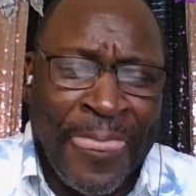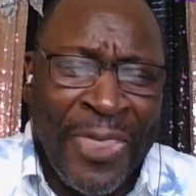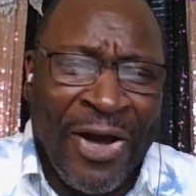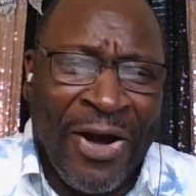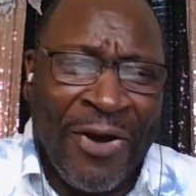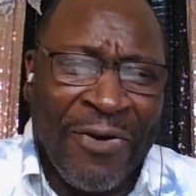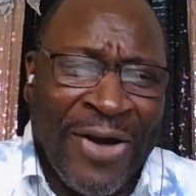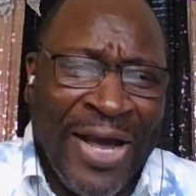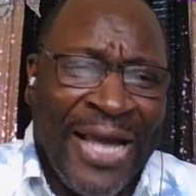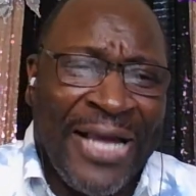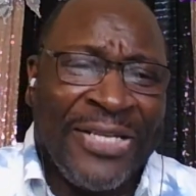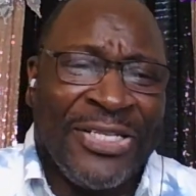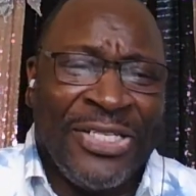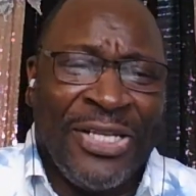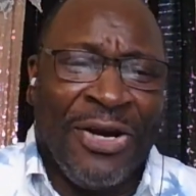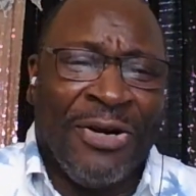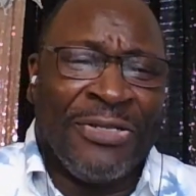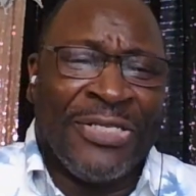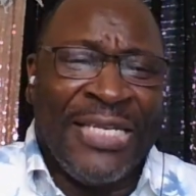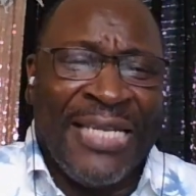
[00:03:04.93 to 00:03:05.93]
All right.
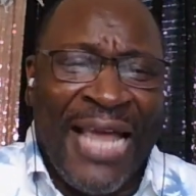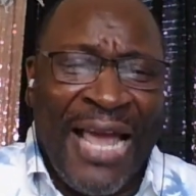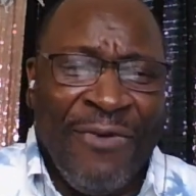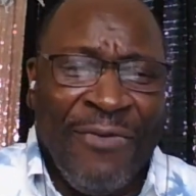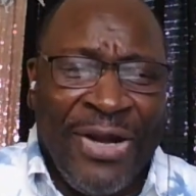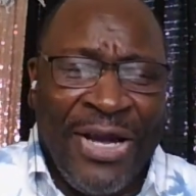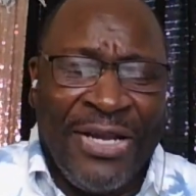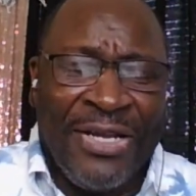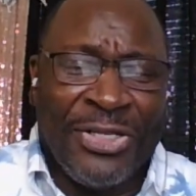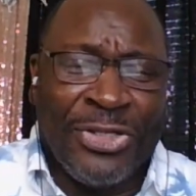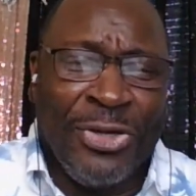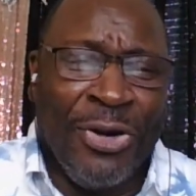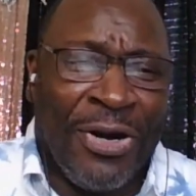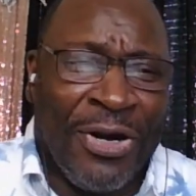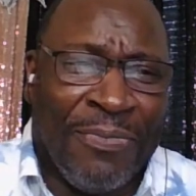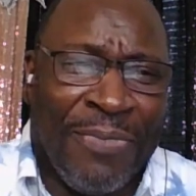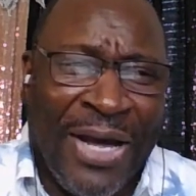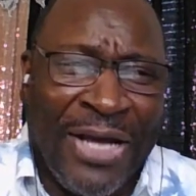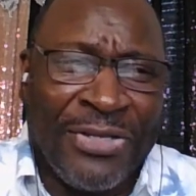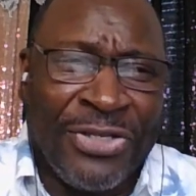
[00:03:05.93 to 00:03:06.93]
So today we're going to talk
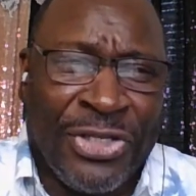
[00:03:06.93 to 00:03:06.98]
about